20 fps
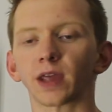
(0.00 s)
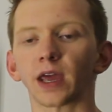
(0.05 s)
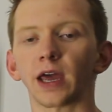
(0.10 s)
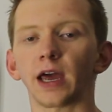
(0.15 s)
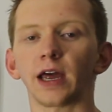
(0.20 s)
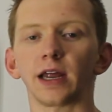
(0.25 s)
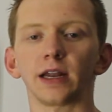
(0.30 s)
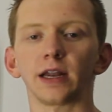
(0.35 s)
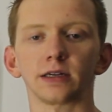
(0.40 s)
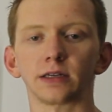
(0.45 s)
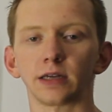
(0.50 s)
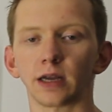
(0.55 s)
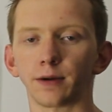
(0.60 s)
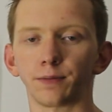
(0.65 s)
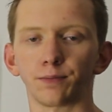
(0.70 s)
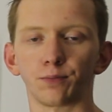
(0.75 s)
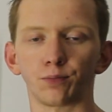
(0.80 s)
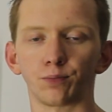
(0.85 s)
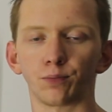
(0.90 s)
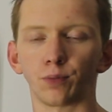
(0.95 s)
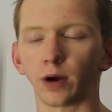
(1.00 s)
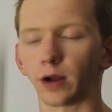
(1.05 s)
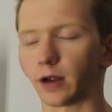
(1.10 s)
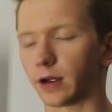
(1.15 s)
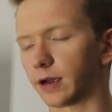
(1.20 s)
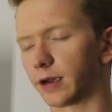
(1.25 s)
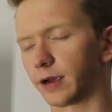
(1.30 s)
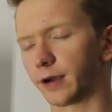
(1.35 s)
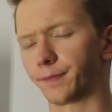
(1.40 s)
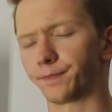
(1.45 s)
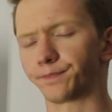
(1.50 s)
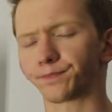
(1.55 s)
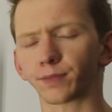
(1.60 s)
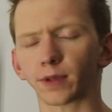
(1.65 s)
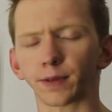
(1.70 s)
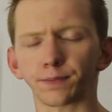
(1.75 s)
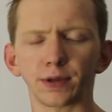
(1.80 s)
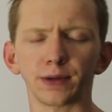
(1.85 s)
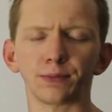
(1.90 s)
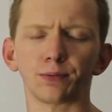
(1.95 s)
and
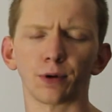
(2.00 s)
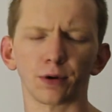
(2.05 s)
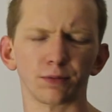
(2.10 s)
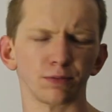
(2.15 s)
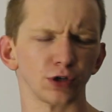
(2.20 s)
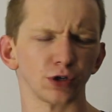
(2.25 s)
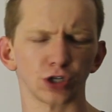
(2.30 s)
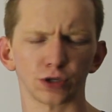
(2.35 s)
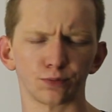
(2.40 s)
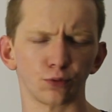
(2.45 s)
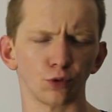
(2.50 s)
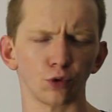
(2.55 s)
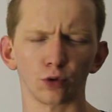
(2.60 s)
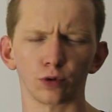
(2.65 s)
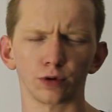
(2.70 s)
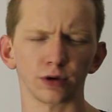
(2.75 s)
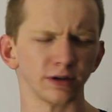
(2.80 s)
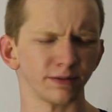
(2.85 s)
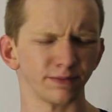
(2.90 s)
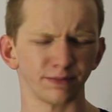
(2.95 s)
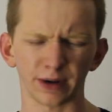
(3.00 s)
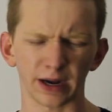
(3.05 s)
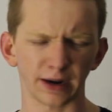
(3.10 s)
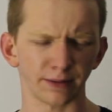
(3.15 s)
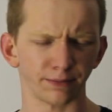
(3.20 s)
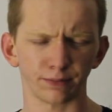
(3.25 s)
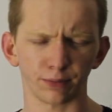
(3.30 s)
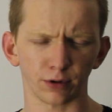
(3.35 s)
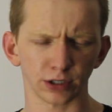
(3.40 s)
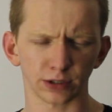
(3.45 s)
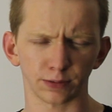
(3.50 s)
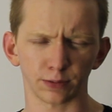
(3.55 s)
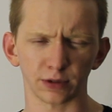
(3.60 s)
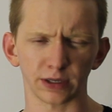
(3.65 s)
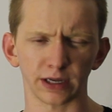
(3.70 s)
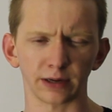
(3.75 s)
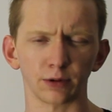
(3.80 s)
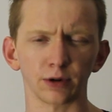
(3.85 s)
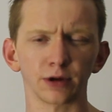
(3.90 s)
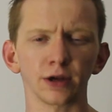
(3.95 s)
BPON, which is broadband possible
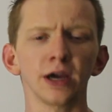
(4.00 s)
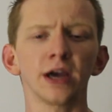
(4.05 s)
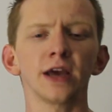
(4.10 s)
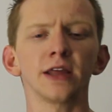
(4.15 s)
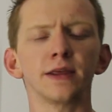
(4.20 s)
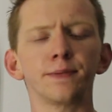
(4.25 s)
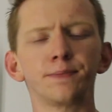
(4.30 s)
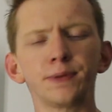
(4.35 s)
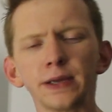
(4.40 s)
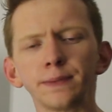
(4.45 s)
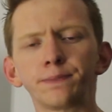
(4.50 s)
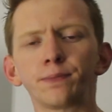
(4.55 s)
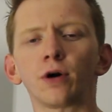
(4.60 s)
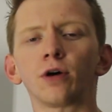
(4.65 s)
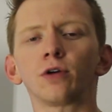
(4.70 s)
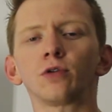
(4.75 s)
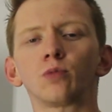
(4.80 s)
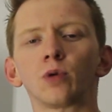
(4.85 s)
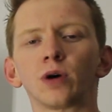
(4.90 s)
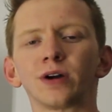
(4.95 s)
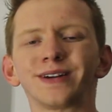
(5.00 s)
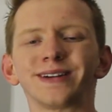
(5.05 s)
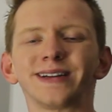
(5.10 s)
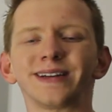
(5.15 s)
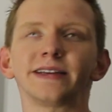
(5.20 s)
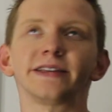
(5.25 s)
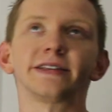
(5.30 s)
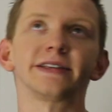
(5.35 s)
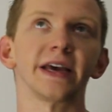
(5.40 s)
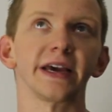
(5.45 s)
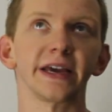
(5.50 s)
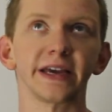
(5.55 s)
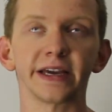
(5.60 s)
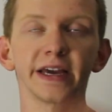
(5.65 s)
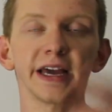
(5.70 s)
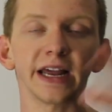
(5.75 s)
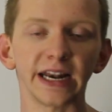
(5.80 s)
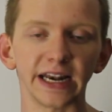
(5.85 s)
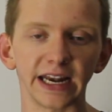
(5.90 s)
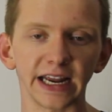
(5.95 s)
network. The BPON one is
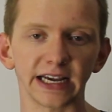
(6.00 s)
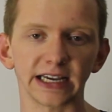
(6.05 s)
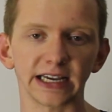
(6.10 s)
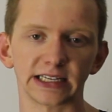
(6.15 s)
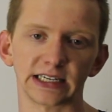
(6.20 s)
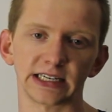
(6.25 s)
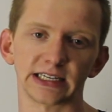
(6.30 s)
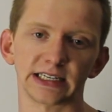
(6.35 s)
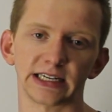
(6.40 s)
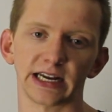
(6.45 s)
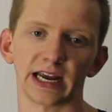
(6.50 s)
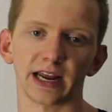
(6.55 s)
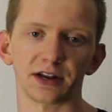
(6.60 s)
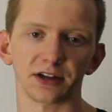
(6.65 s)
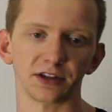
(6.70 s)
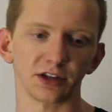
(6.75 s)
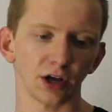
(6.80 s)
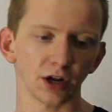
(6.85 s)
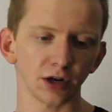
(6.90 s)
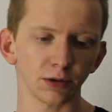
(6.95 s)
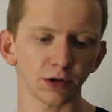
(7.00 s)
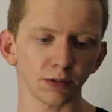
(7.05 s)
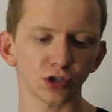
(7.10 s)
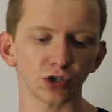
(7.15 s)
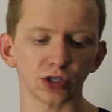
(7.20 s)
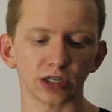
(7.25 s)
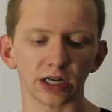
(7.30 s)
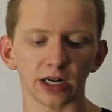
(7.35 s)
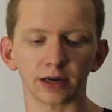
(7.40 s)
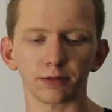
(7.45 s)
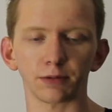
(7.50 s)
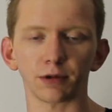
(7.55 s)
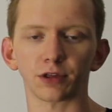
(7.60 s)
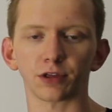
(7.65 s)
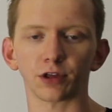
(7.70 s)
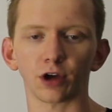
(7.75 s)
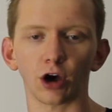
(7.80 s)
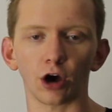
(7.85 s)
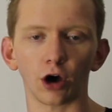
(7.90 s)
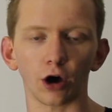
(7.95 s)
a legacy standard. The only ones you're dealing
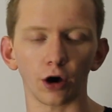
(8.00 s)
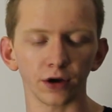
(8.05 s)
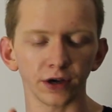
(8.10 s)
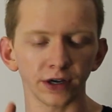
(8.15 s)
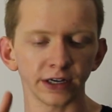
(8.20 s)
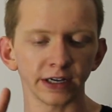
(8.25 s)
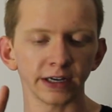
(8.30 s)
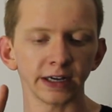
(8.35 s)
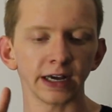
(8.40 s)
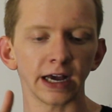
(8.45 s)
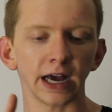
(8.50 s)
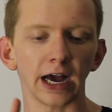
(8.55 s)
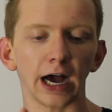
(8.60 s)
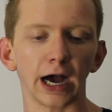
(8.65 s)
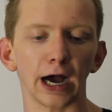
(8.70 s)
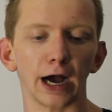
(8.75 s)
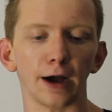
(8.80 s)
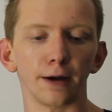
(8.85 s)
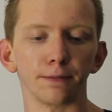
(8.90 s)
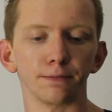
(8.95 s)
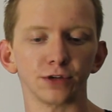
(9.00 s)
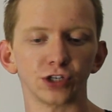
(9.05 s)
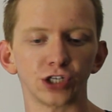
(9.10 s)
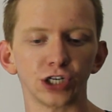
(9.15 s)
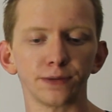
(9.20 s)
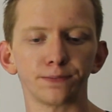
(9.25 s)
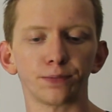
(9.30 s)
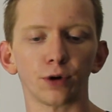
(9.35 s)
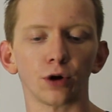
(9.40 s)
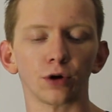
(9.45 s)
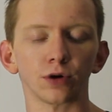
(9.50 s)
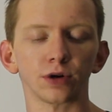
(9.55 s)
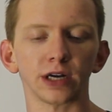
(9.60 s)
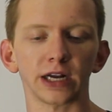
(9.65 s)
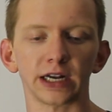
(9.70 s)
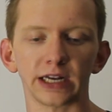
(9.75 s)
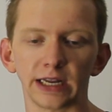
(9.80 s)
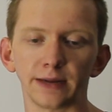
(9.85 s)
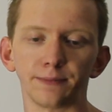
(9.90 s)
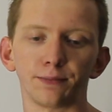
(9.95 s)
with are GPON
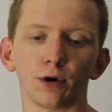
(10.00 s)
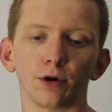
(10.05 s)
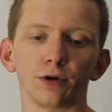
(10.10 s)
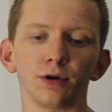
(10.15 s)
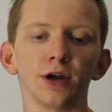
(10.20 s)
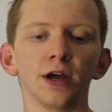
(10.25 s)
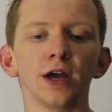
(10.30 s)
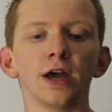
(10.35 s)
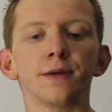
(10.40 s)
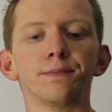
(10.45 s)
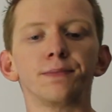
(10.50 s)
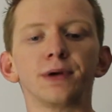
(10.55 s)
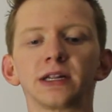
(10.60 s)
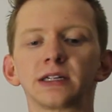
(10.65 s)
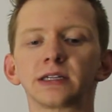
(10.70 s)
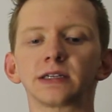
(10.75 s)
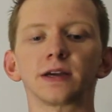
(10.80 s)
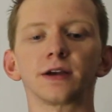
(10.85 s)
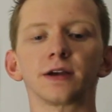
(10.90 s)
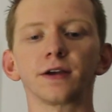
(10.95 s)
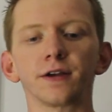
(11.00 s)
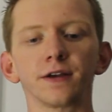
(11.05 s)
and EPON. But